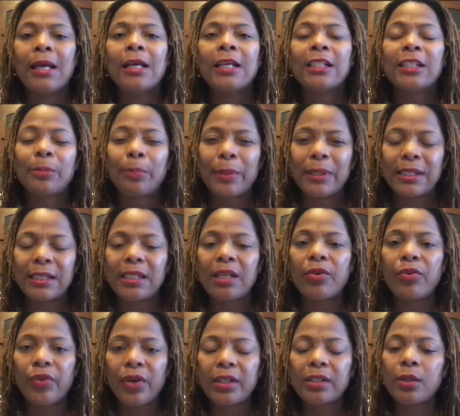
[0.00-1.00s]

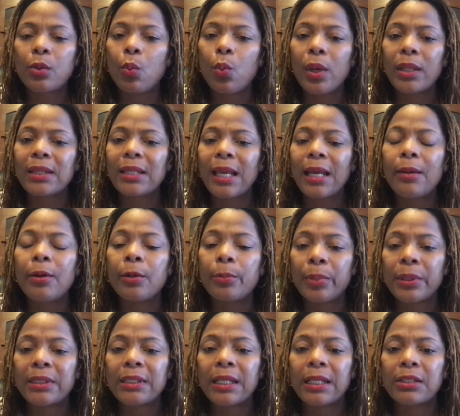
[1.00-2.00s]
specific to what they could
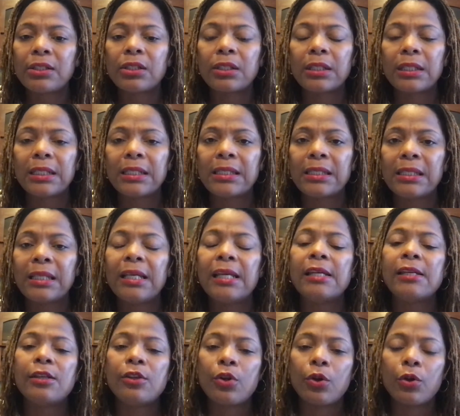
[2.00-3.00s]
potentially see,
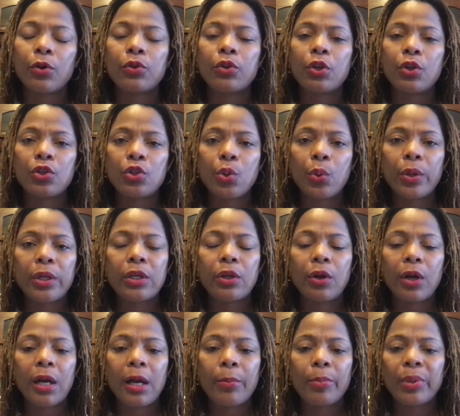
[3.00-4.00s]
you're doing your
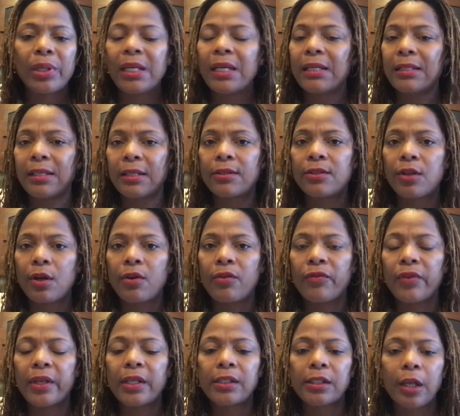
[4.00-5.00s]
company a
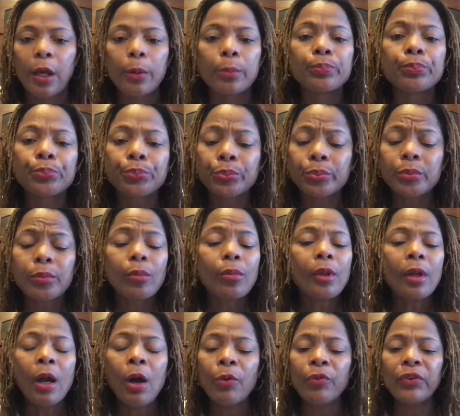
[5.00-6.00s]
disservice. So
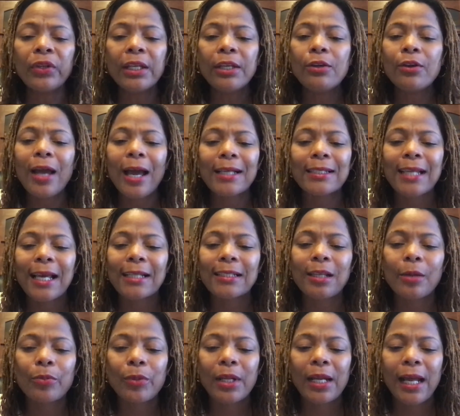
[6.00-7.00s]
hopefully you guys got
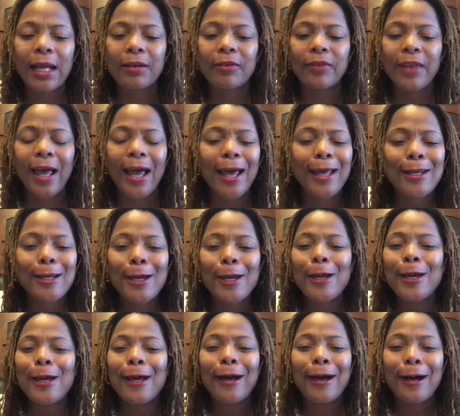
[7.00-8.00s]
something out of that.
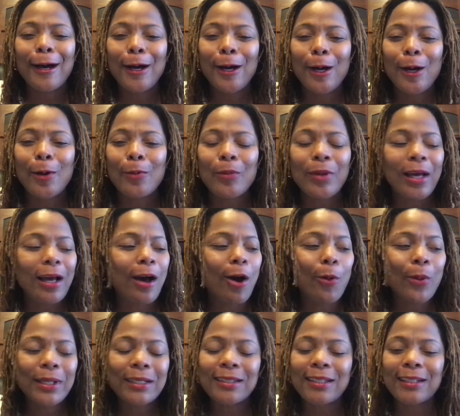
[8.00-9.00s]

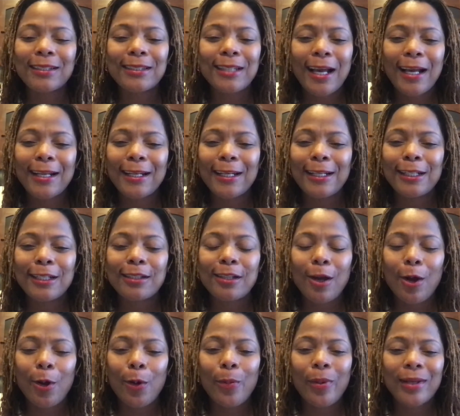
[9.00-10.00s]
Always exciting to
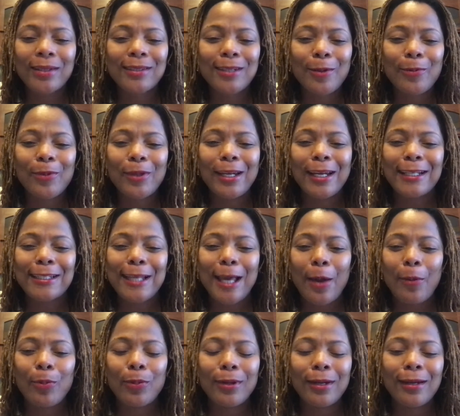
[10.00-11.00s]
talk about something that's
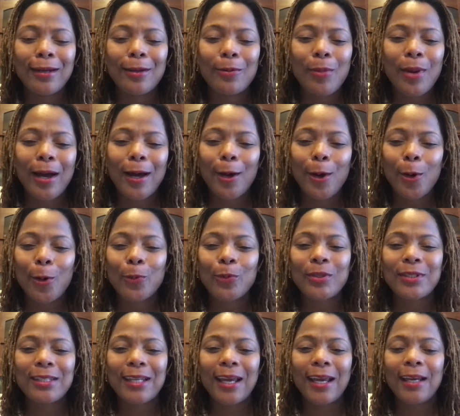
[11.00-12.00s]
happening in my home
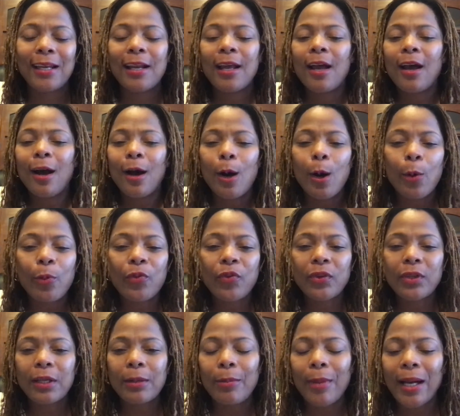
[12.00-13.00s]
state.
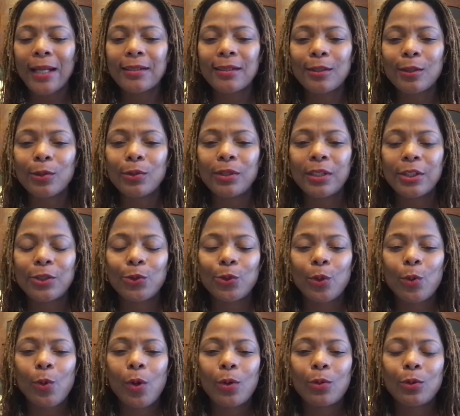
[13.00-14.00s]
Hopefully my school
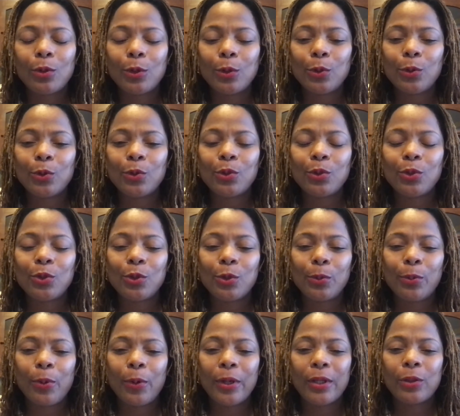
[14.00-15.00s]
district won't lose
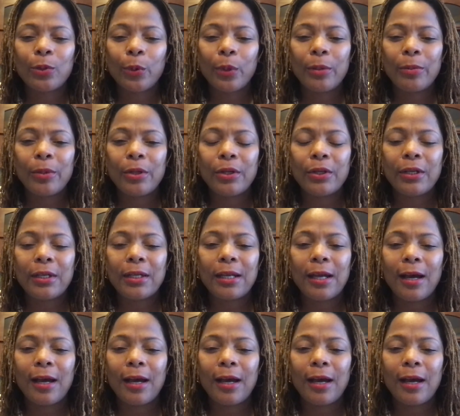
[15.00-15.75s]
$2.3 million.